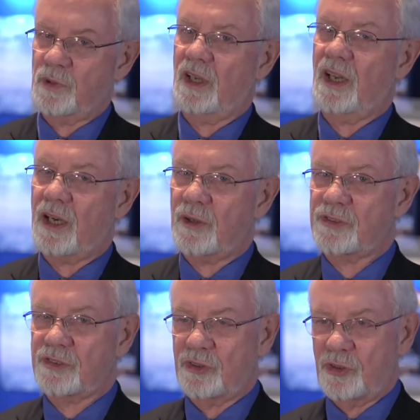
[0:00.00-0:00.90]
will allow
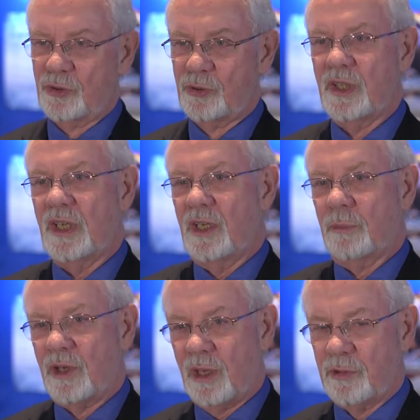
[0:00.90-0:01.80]
us to do
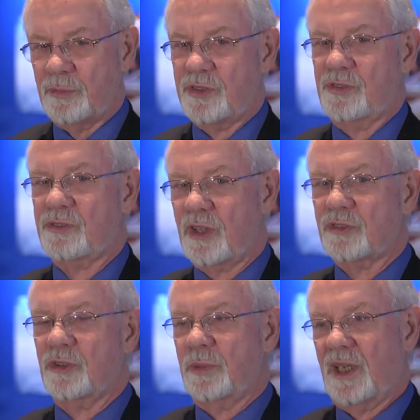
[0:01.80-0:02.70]
problems in
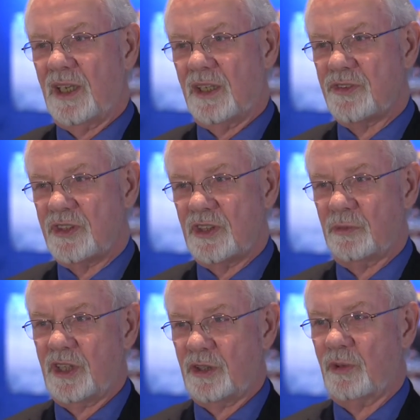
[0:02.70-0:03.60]
structural biology that
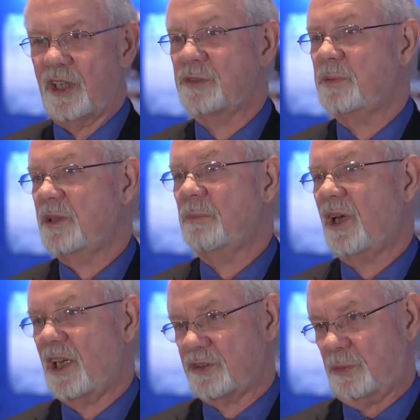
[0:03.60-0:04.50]
would otherwise be
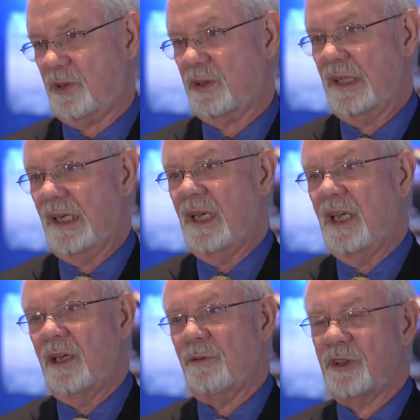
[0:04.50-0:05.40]
impossible.
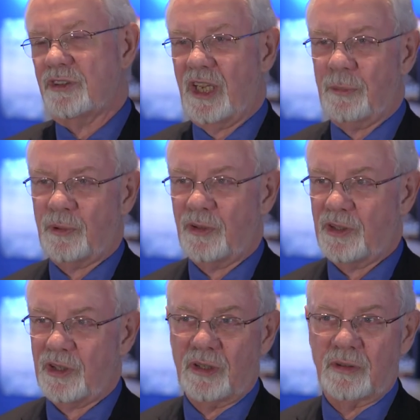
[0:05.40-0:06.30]
For example,
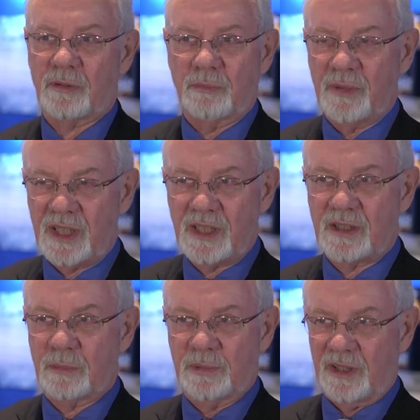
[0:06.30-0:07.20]
there are many
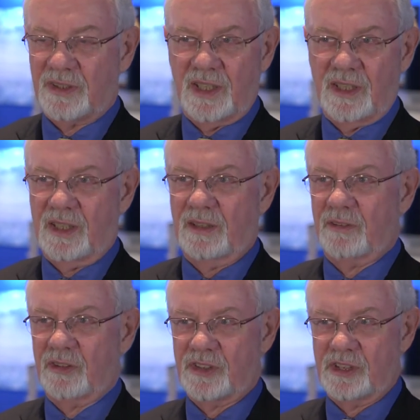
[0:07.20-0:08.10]
debilitating
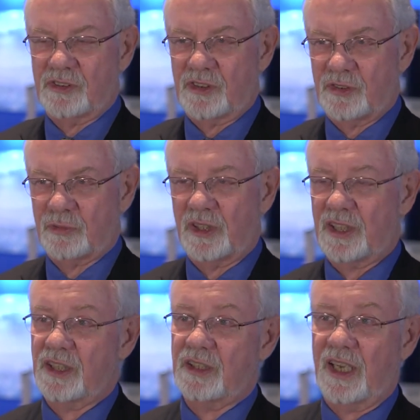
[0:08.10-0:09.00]
diseases
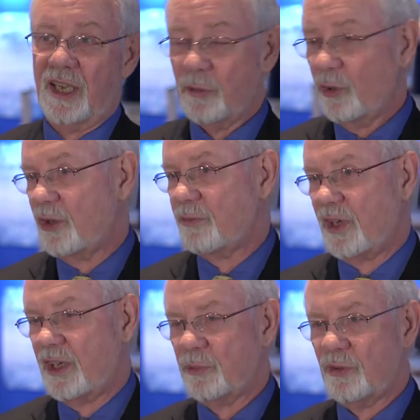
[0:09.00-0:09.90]
related to amyloid
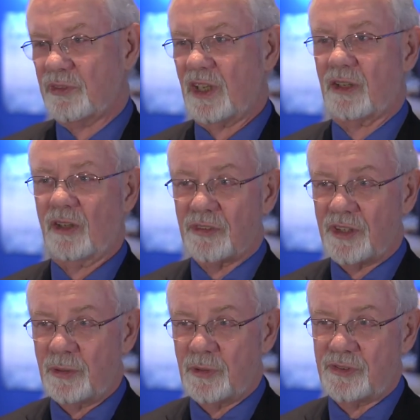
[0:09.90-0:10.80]
fibrils, like
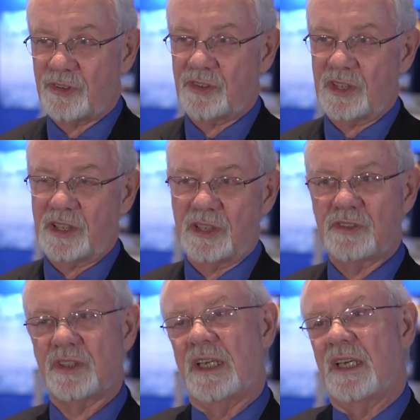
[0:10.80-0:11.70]
Alzheimer's
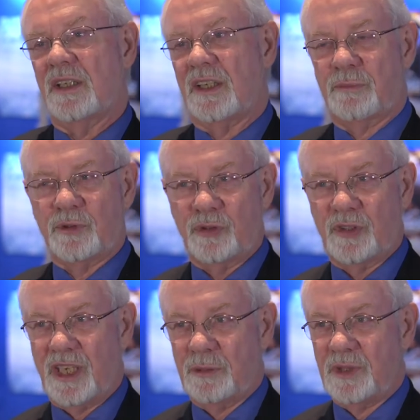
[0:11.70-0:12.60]
disease, type 2
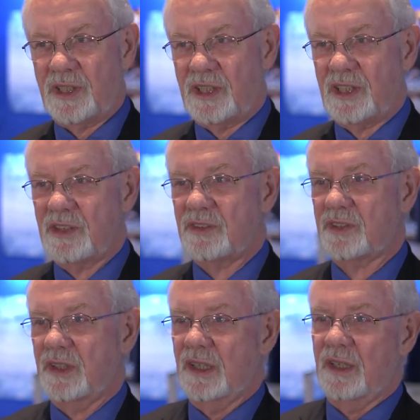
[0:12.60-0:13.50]
diabetes,
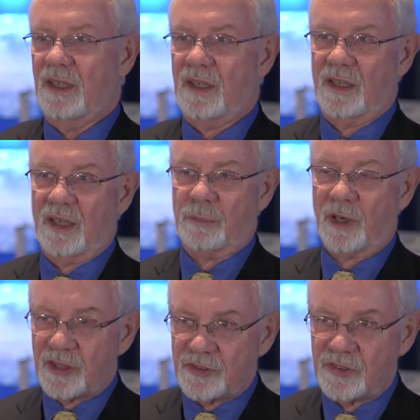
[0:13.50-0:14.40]
uh,
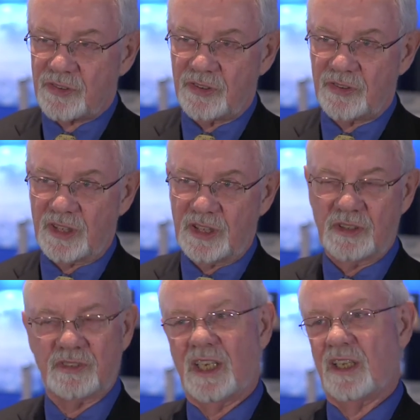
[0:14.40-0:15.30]
Parkinson's
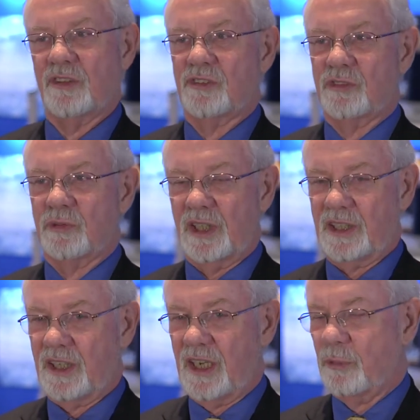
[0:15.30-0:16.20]
disease,
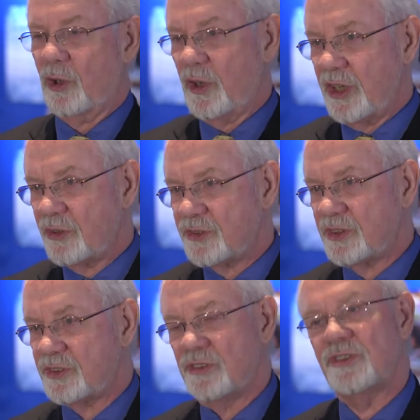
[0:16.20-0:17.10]
dialysis-related
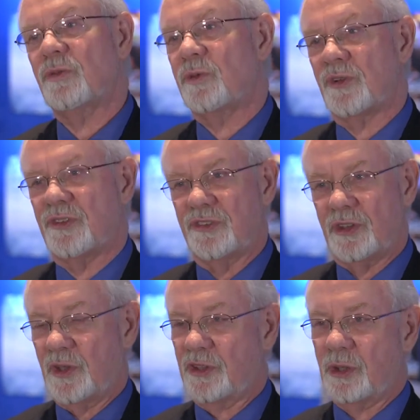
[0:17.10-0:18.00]
amyloidosis, and so forth and
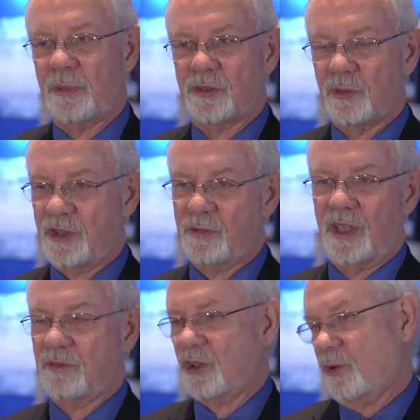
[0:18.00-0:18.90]
so on. There are about
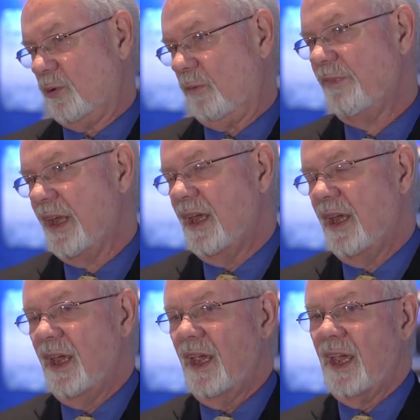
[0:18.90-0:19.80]
25 total.
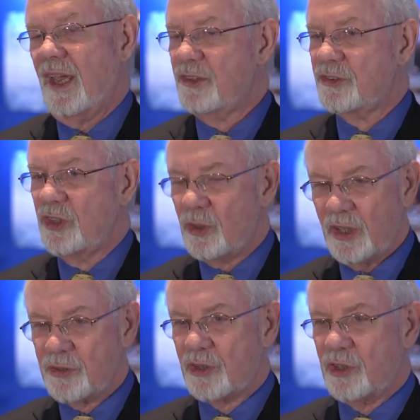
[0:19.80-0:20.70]
And there's no
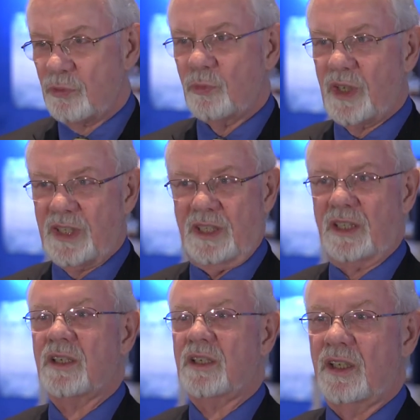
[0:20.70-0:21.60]
other good
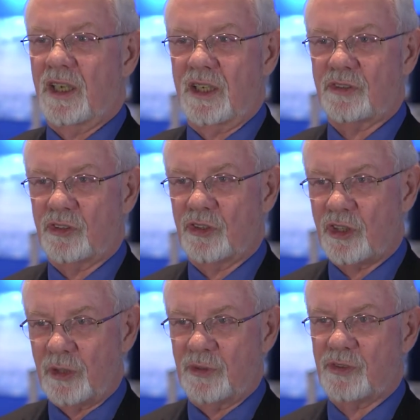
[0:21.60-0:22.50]
way uh, to
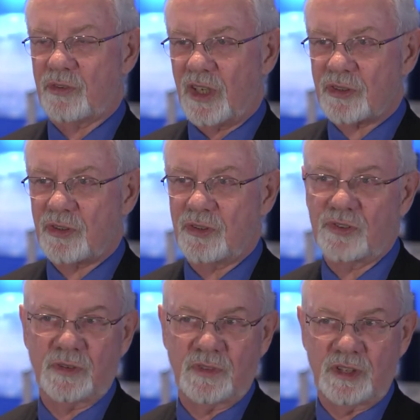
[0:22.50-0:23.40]
determine
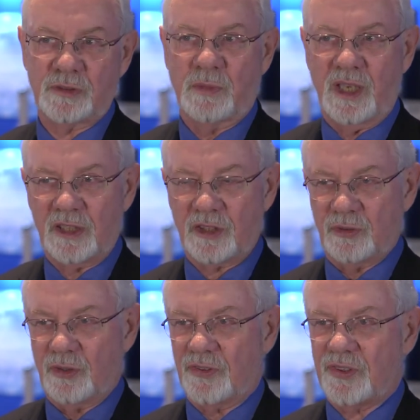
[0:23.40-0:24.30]
structures of these
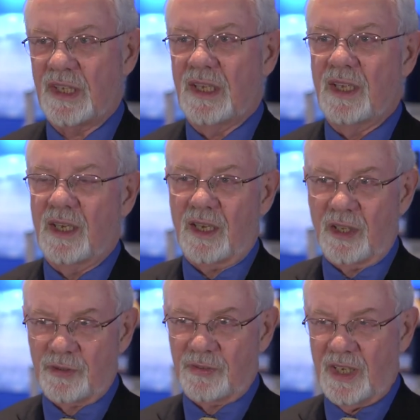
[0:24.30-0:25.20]
molecules
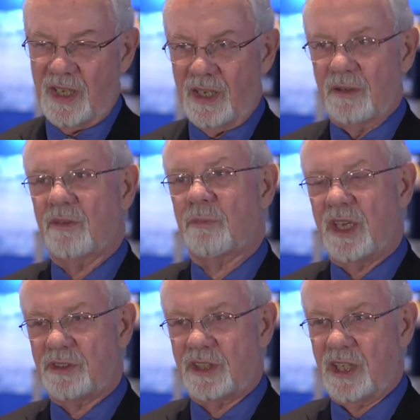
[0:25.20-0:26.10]
other than
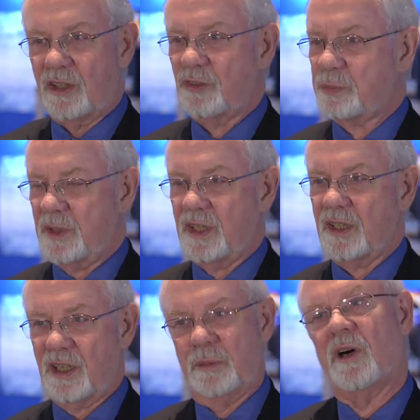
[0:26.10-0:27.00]
magic angle spinning
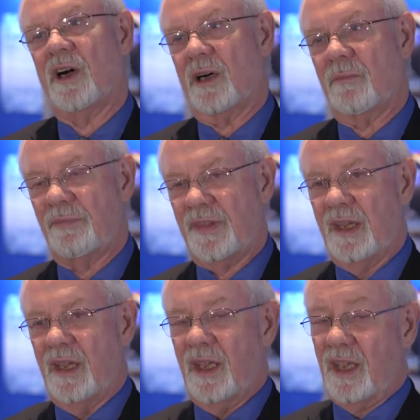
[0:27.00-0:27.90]
NMR.
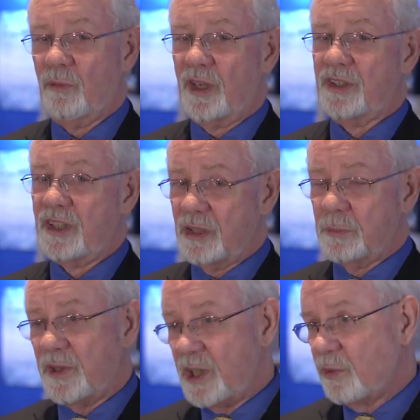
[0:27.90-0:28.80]
And what
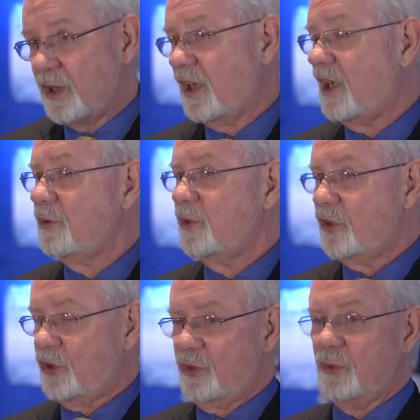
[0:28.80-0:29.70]
DNP will allow you to
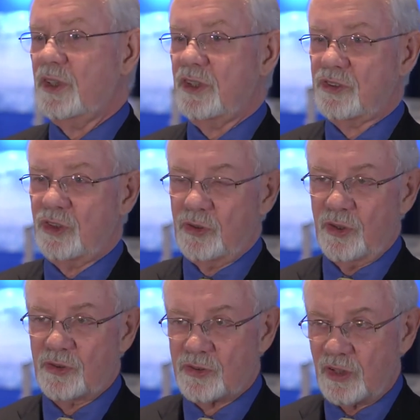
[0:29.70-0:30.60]
do is to do
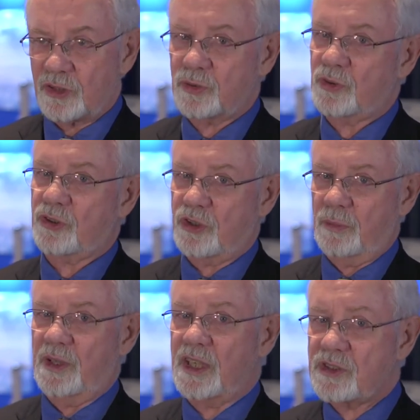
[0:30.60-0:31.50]
those structural
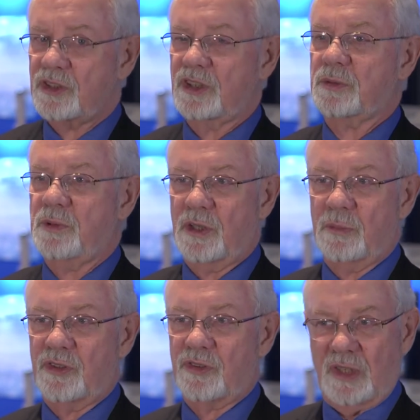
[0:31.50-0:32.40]
determination
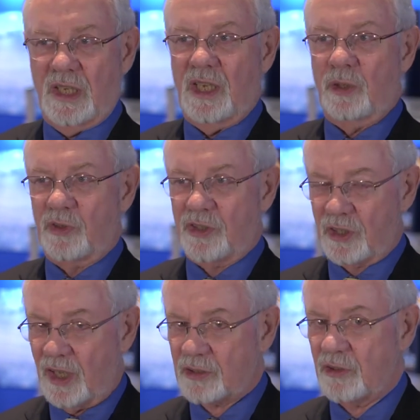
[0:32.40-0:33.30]
experiments with a
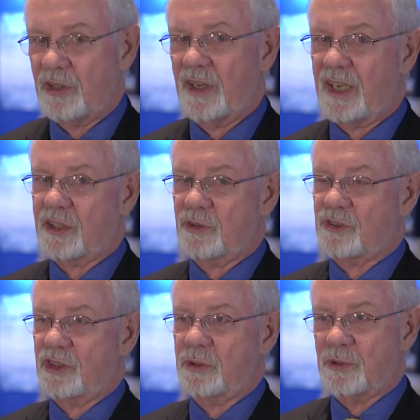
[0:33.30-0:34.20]
lot greater
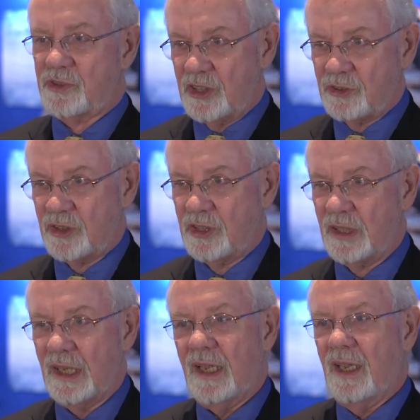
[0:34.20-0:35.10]
accuracy,
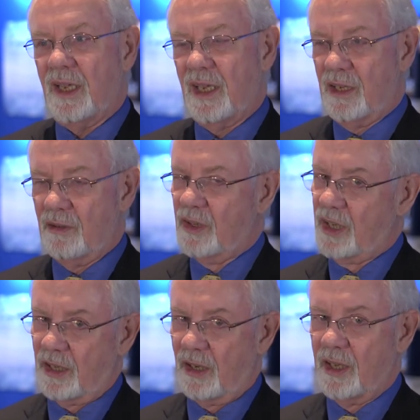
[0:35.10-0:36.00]
precision, and
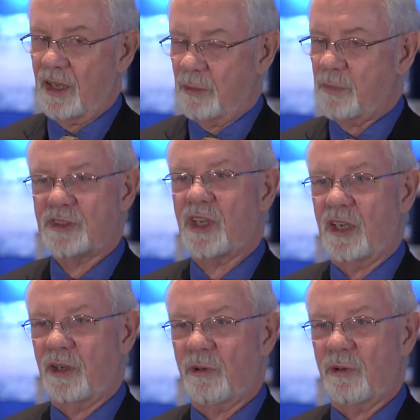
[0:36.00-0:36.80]
at a, at a much higher